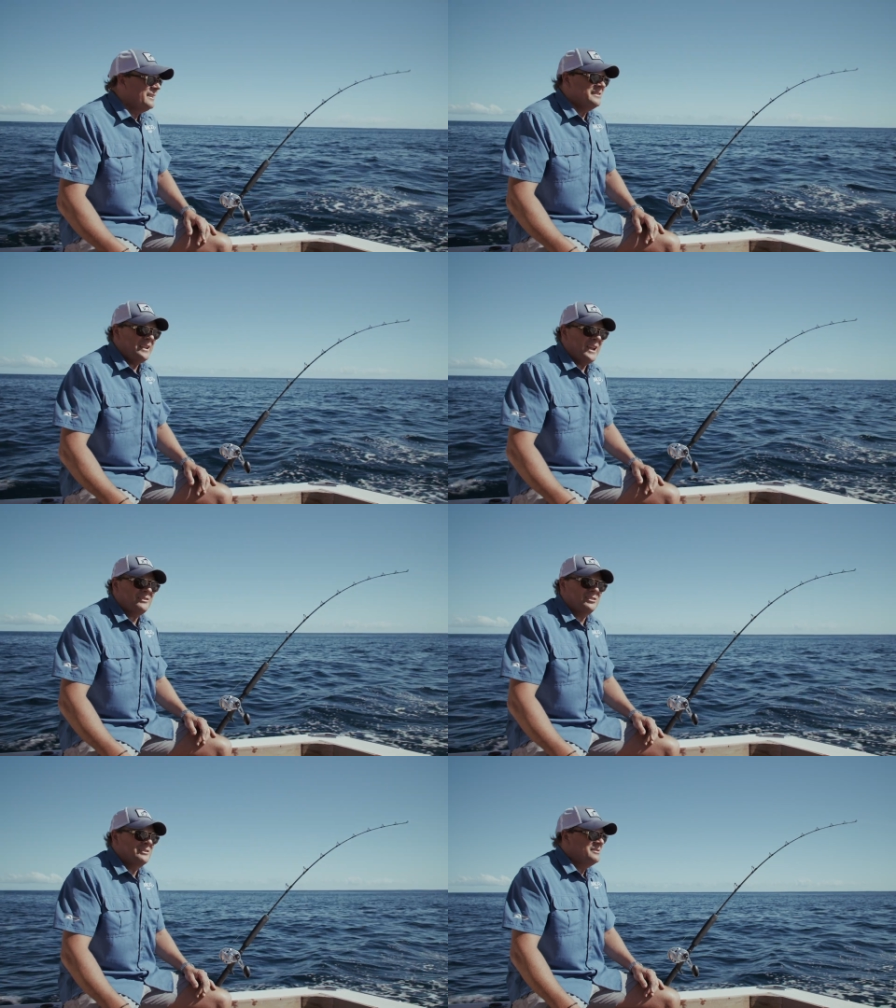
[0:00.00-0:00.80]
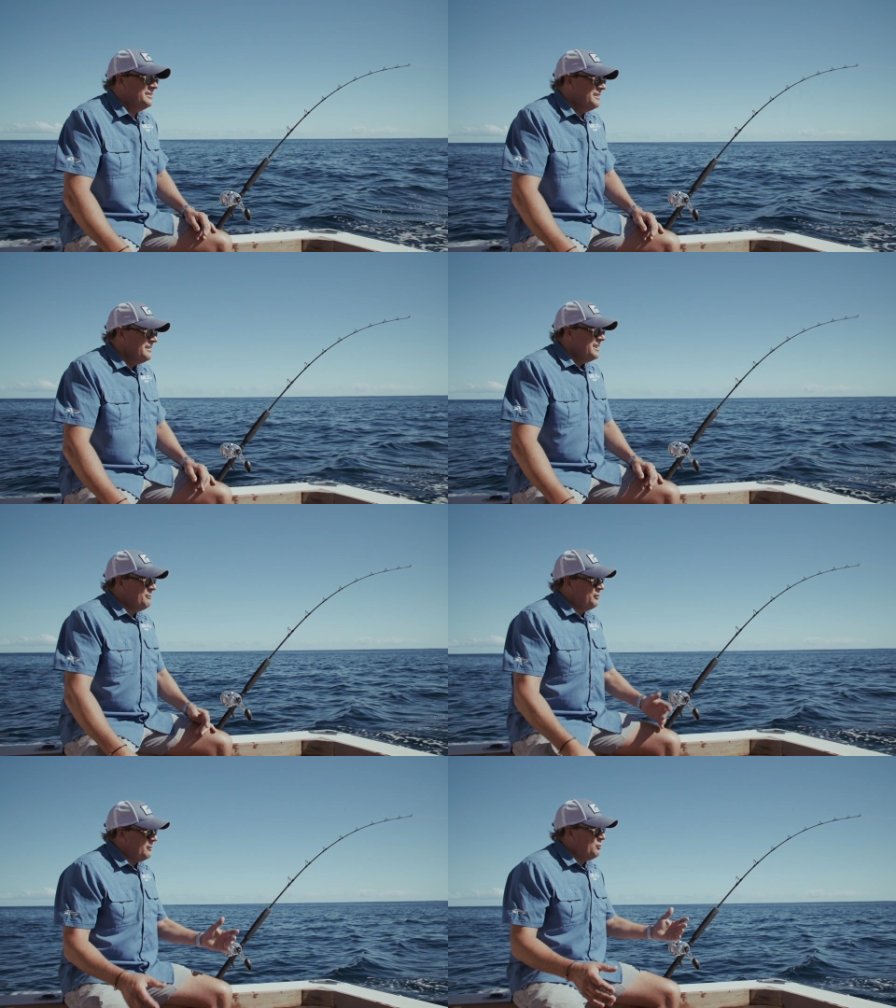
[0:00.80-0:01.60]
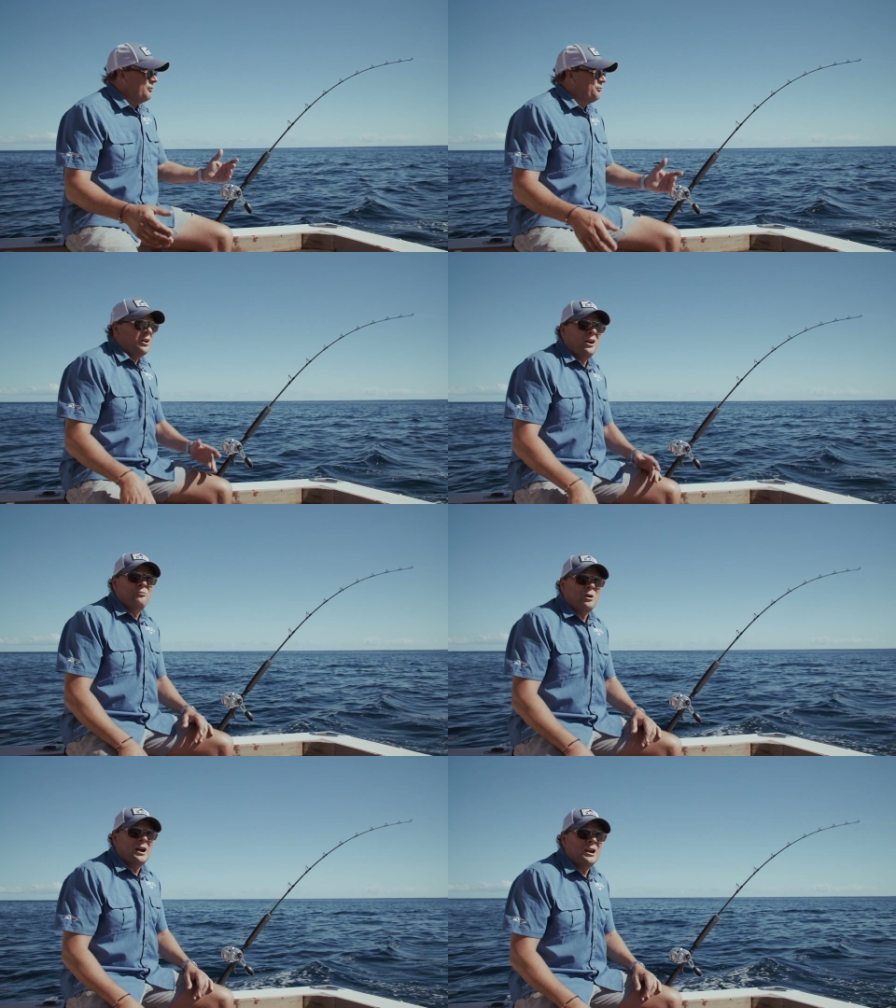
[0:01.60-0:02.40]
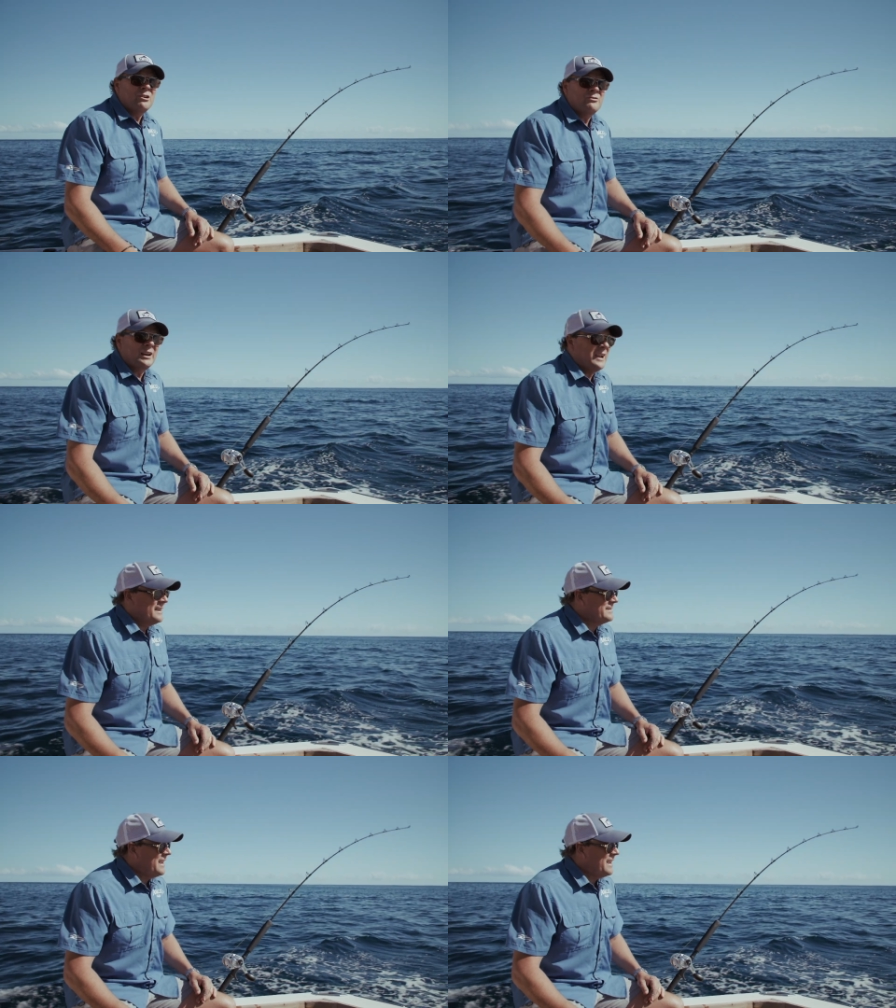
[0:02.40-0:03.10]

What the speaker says: is the actions. And we've had, 5 wahoo in the last